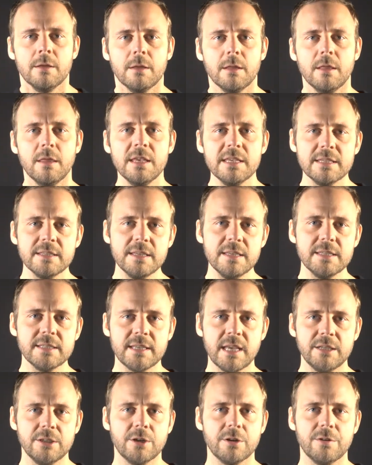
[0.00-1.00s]
This
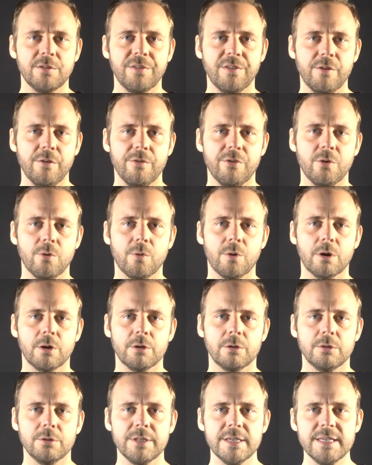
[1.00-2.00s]
decentered view of the
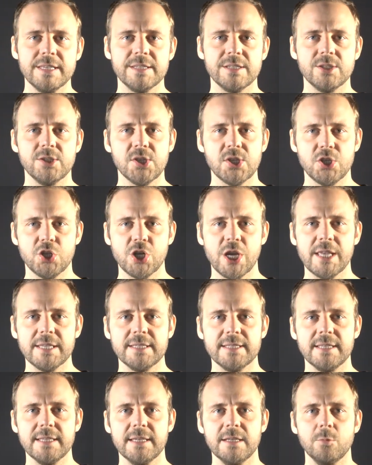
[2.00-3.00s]
world is
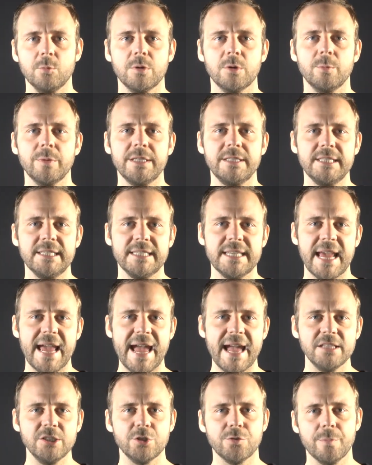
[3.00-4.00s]
suggested when we
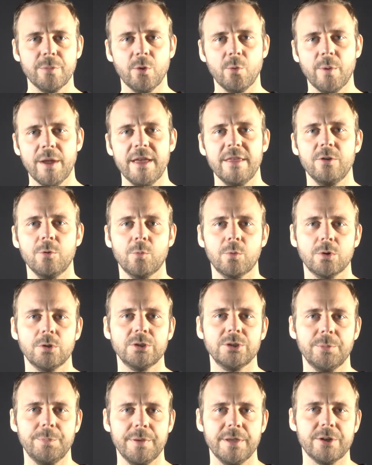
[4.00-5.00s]
detach from the way the
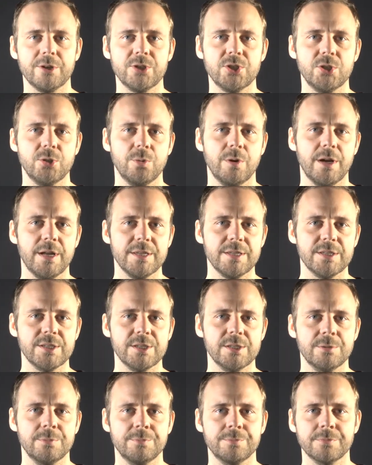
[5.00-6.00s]
world appears to
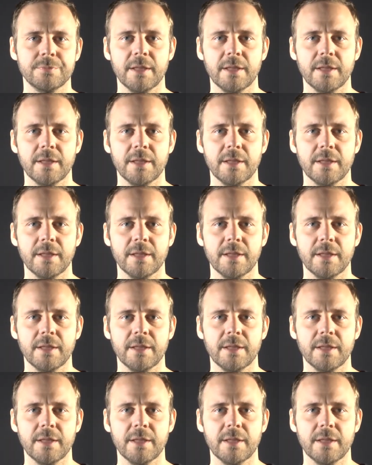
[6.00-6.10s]
us.